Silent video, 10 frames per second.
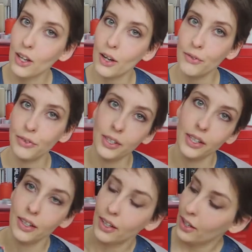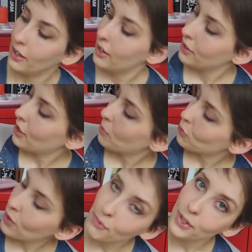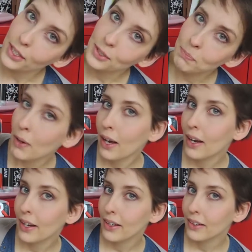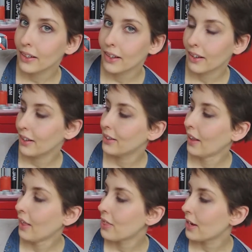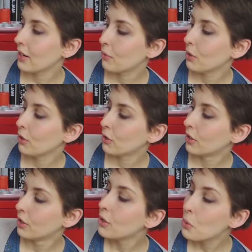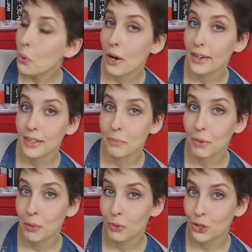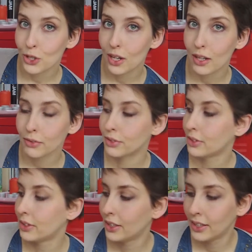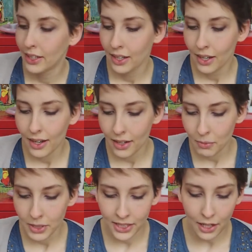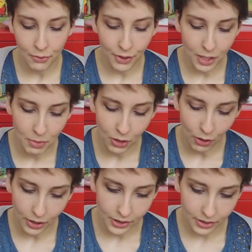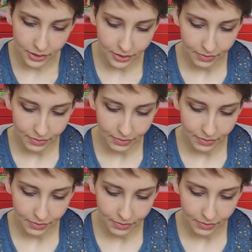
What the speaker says: love the typographic spine and think it will look great in my bookshelf. It's kind of funny because